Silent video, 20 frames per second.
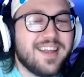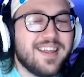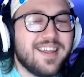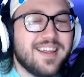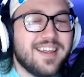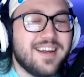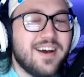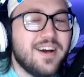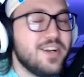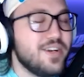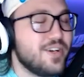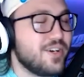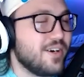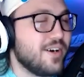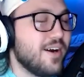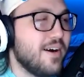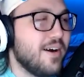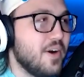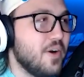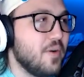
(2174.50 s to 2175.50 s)
under
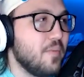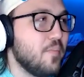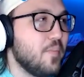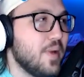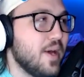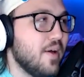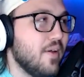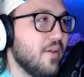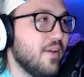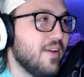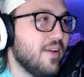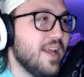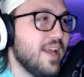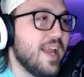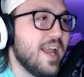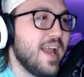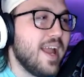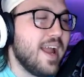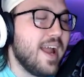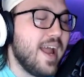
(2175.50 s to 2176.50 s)
our belt.
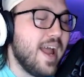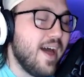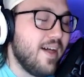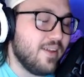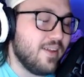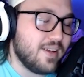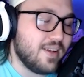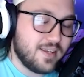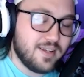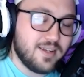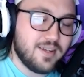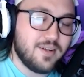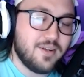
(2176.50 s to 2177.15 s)
Alec,